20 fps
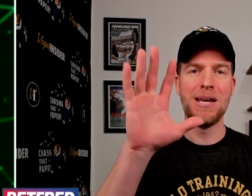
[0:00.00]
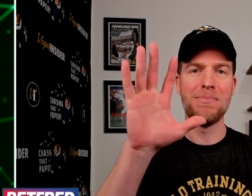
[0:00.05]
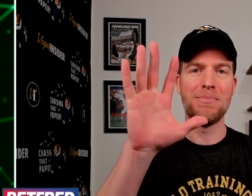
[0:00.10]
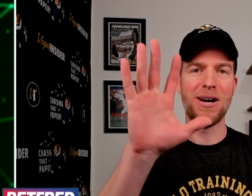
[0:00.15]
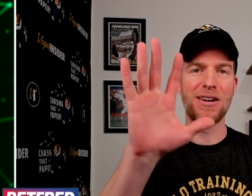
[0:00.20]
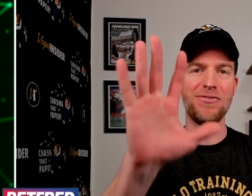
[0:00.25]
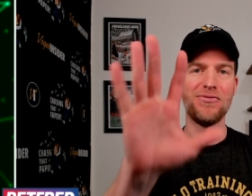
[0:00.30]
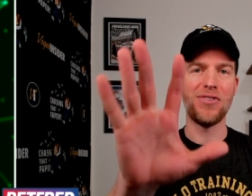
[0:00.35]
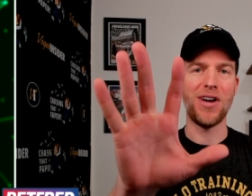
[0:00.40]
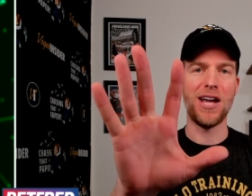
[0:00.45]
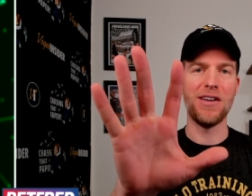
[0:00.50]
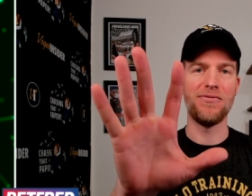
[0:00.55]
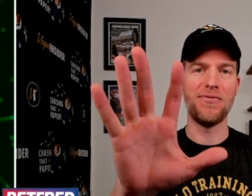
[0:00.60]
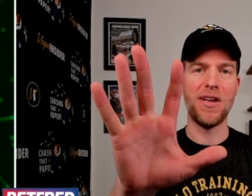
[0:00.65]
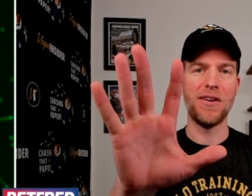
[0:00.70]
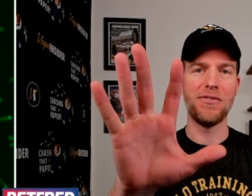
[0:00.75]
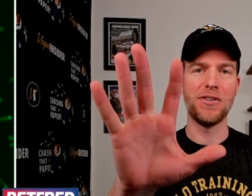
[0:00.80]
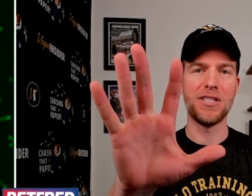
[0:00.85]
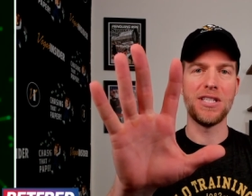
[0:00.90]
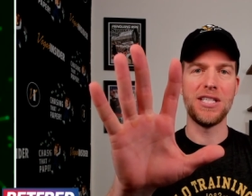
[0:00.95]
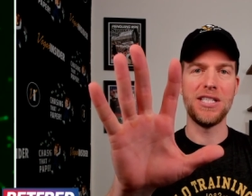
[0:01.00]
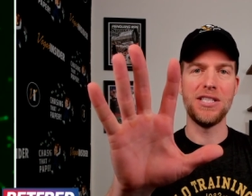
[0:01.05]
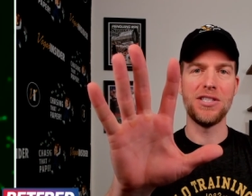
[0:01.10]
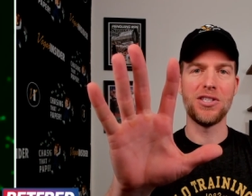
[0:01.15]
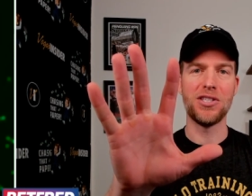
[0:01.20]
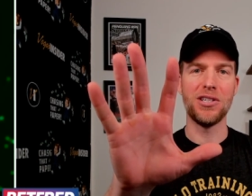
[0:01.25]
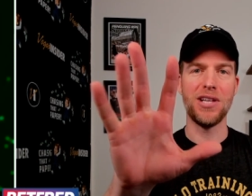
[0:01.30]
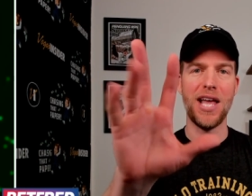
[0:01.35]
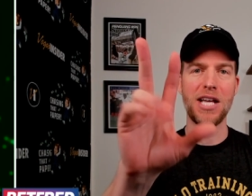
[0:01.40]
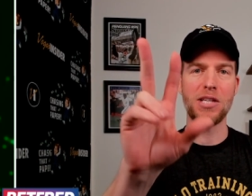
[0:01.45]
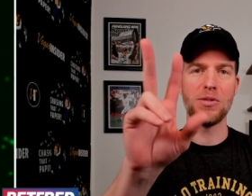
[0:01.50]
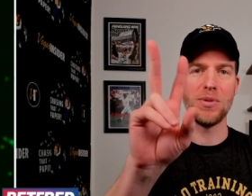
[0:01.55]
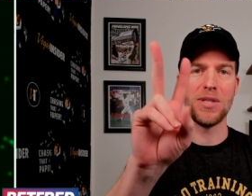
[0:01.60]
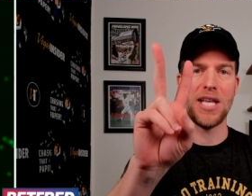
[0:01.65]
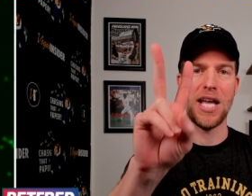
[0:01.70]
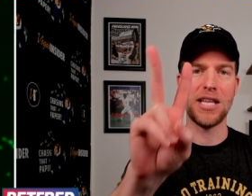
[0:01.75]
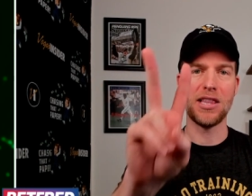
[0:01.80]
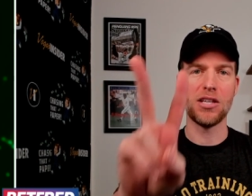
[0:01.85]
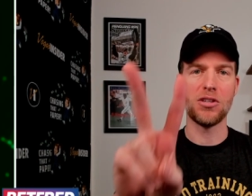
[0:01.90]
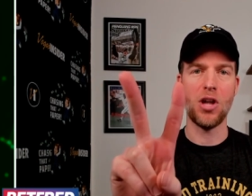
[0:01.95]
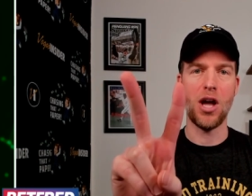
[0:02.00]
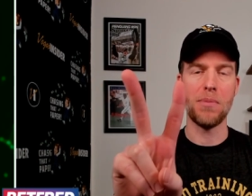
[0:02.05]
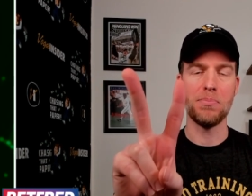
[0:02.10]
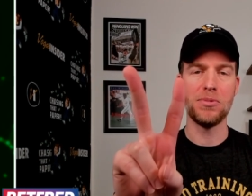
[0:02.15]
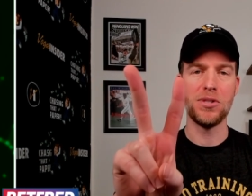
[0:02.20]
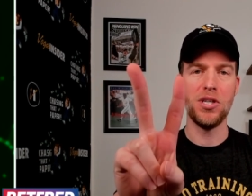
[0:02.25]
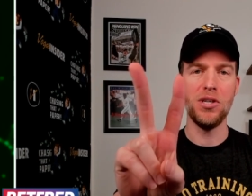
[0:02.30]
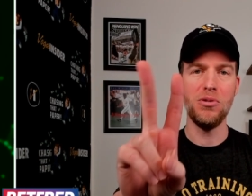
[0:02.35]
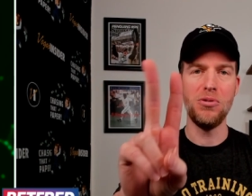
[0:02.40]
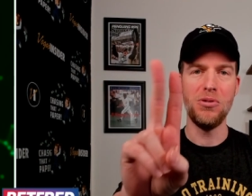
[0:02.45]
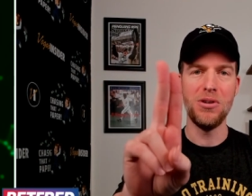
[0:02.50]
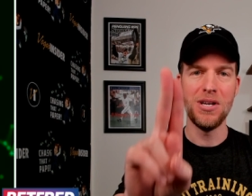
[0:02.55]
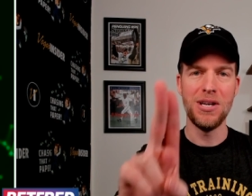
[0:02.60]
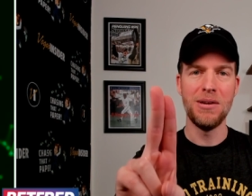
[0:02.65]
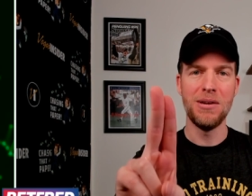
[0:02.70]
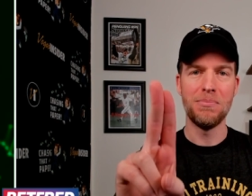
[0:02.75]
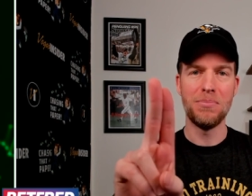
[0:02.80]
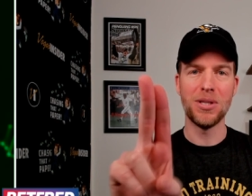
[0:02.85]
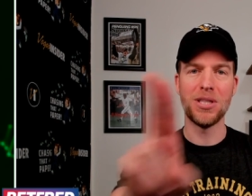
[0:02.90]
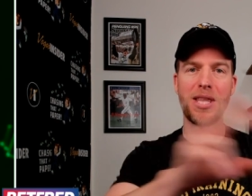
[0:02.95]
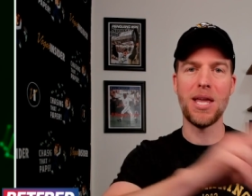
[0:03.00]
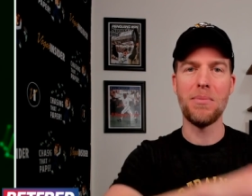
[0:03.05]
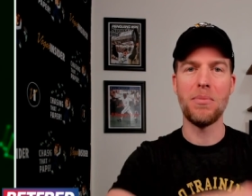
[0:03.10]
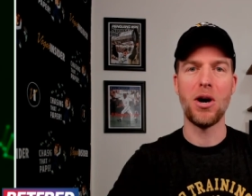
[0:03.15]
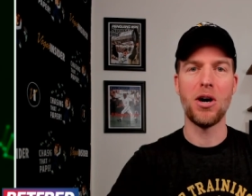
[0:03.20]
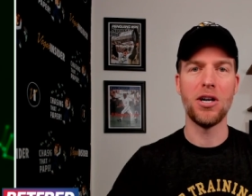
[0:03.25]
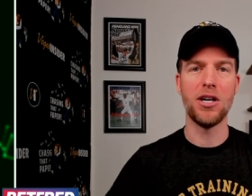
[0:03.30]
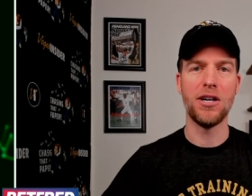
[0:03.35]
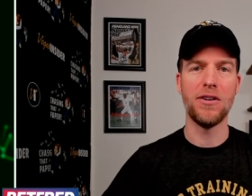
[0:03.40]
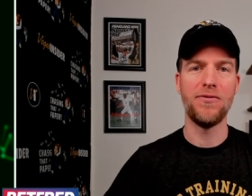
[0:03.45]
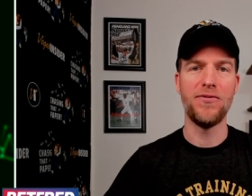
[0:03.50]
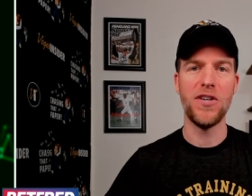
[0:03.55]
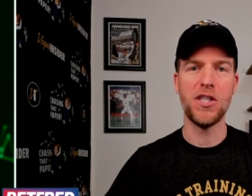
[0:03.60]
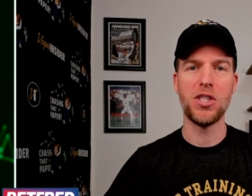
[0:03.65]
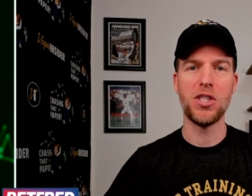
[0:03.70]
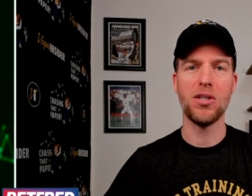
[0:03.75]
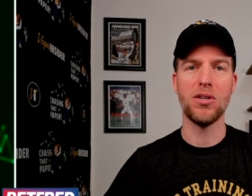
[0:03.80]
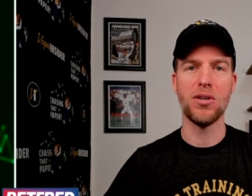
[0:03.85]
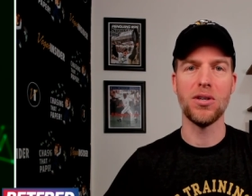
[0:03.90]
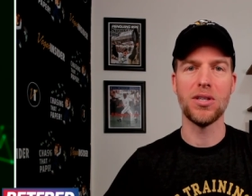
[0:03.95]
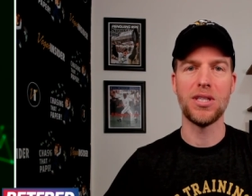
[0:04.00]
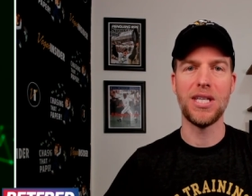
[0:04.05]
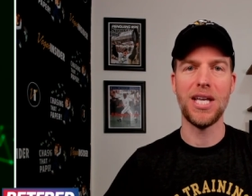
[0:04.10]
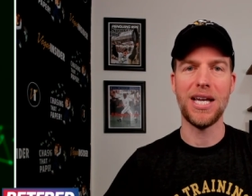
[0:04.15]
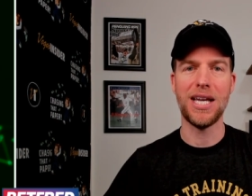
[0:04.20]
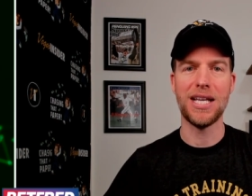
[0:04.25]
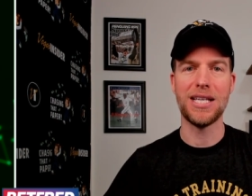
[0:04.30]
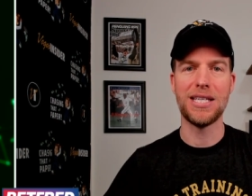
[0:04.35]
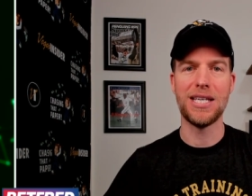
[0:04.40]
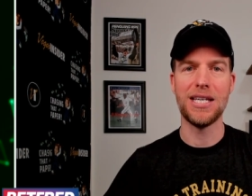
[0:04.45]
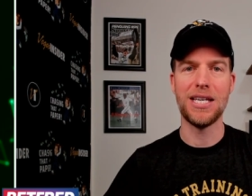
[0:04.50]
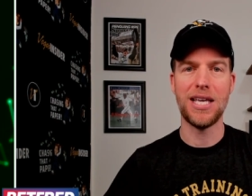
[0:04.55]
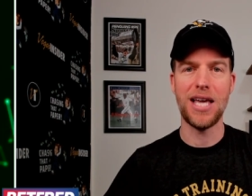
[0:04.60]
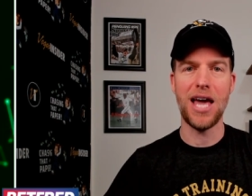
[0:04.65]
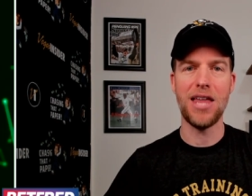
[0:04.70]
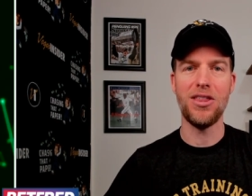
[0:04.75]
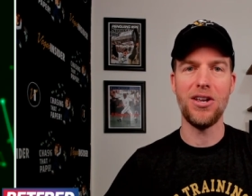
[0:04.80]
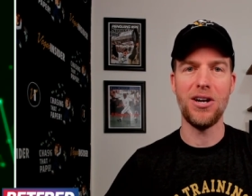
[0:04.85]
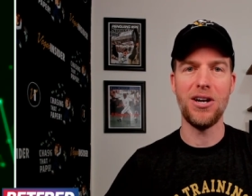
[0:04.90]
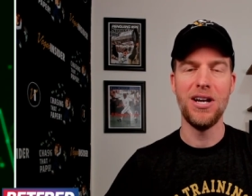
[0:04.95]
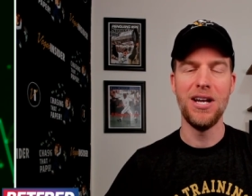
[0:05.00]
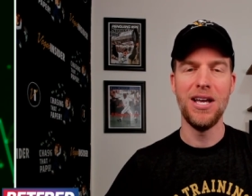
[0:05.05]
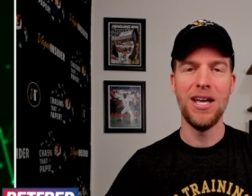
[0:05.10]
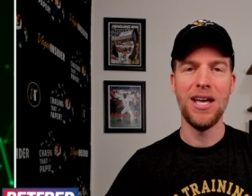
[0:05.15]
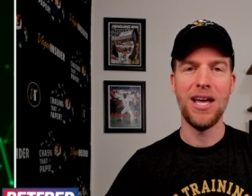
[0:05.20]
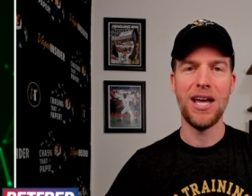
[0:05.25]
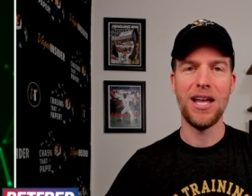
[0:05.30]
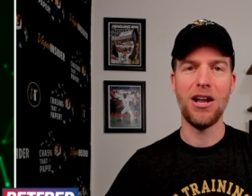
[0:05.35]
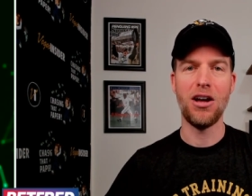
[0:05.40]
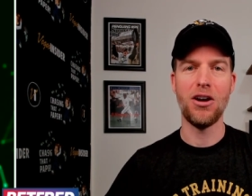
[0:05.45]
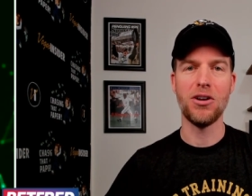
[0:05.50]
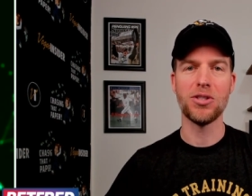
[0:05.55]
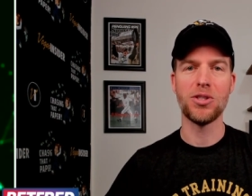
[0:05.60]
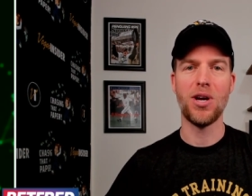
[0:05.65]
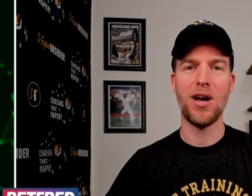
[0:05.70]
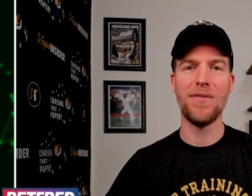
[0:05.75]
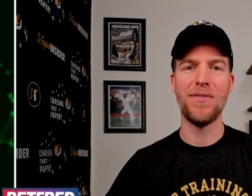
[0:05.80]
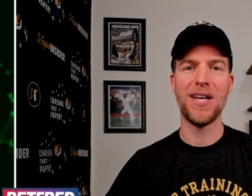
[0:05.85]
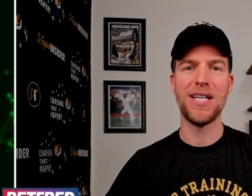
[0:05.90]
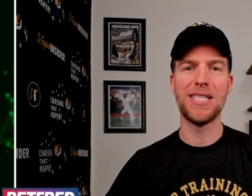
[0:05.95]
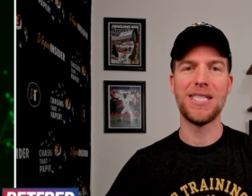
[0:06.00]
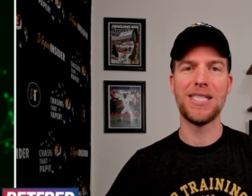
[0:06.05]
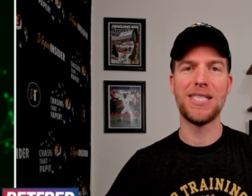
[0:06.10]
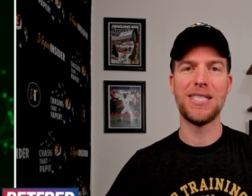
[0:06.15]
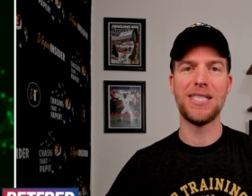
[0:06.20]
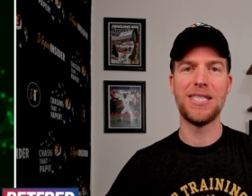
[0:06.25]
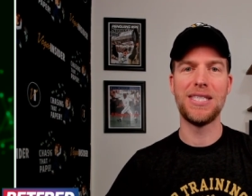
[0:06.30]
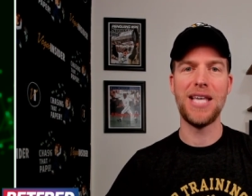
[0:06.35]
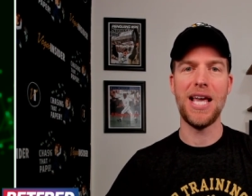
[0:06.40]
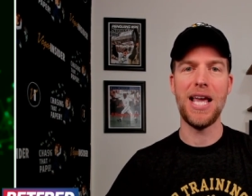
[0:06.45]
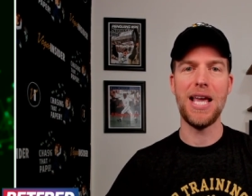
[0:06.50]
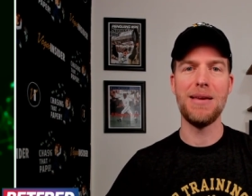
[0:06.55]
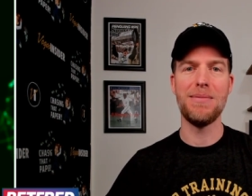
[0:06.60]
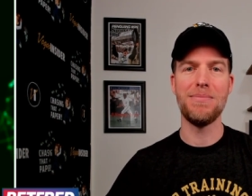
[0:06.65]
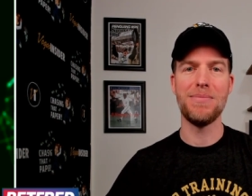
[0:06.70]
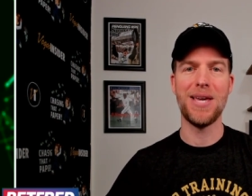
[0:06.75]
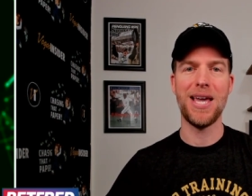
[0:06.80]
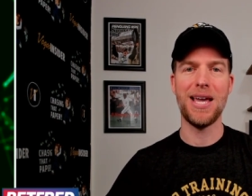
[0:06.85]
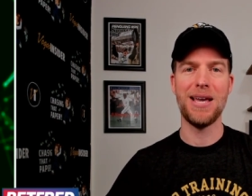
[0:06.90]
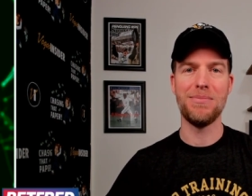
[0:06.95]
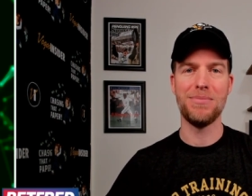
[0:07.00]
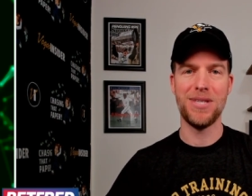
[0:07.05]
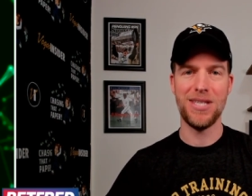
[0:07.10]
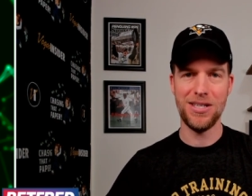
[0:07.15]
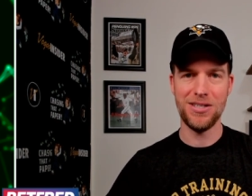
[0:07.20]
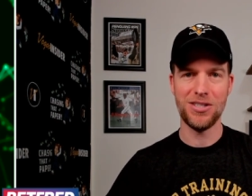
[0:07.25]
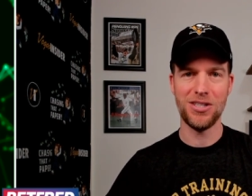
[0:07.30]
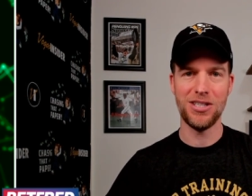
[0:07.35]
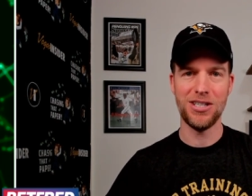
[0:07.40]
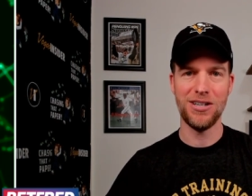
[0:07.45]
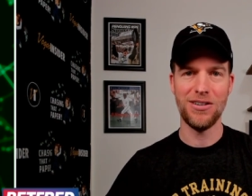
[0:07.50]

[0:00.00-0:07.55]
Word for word: My five favorite teaser legs. We take the top two, put them on an official ticket together, and I also have a same game teaser